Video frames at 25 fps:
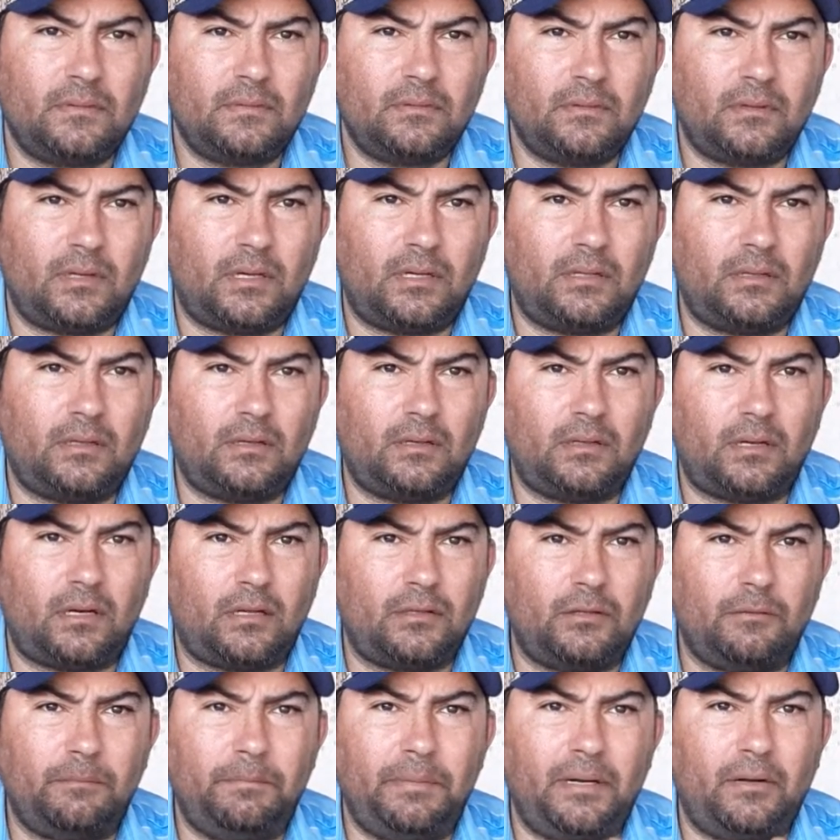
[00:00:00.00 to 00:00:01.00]
on
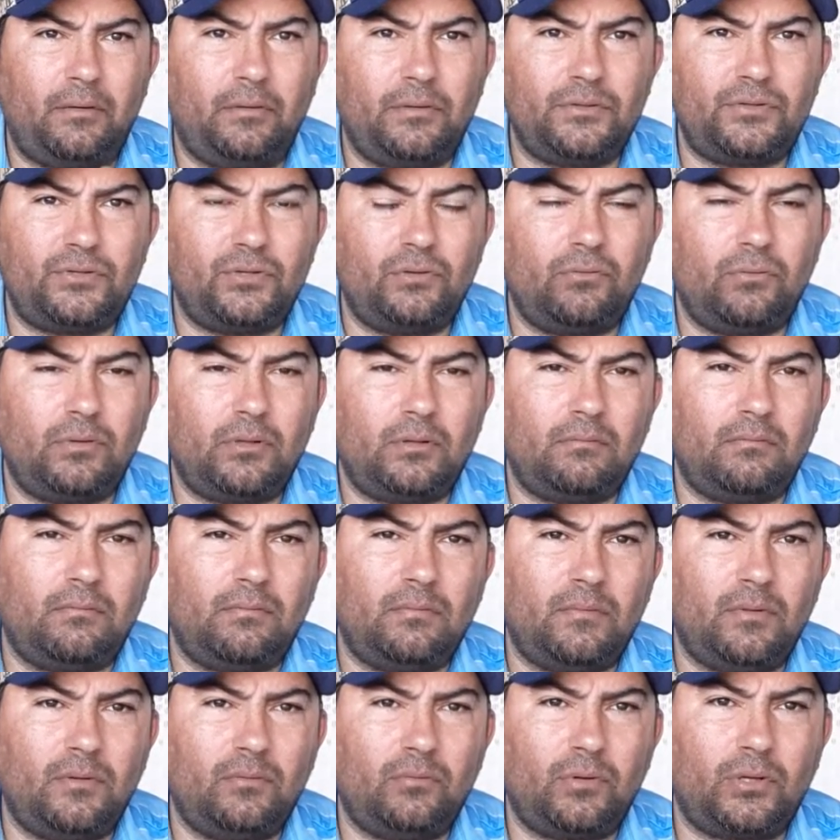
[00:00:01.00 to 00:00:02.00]
the bearings you
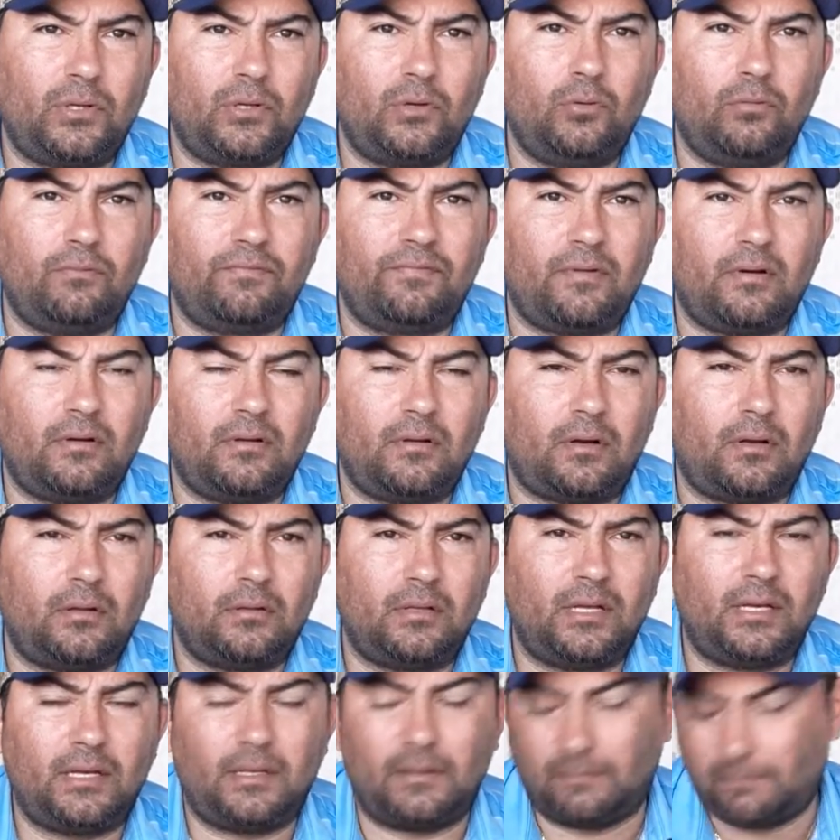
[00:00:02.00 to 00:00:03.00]
would goof on
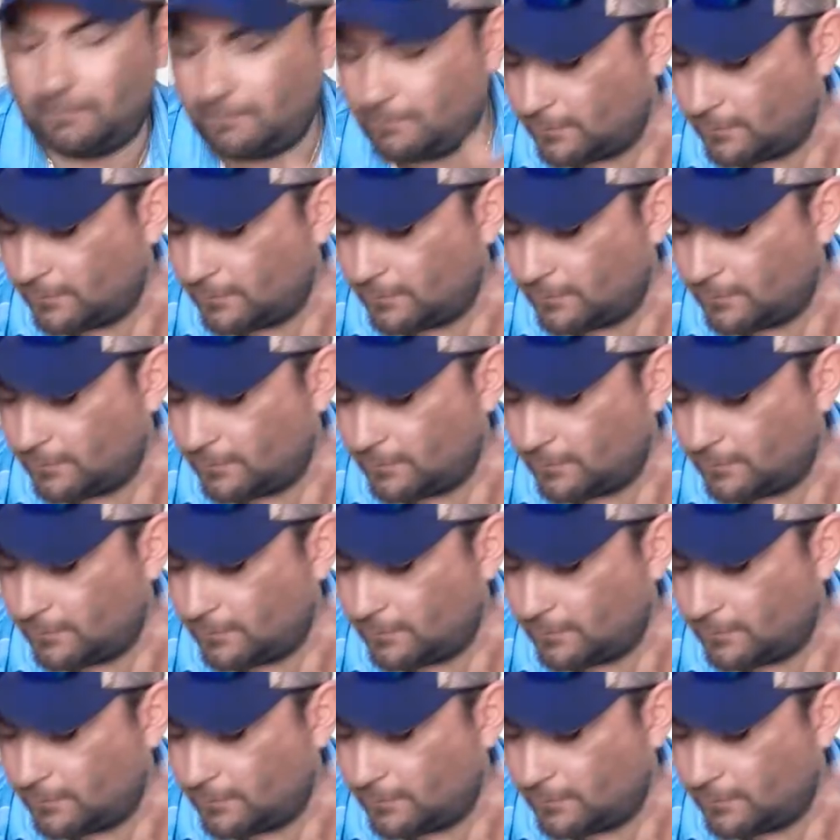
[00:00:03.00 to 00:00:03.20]
that.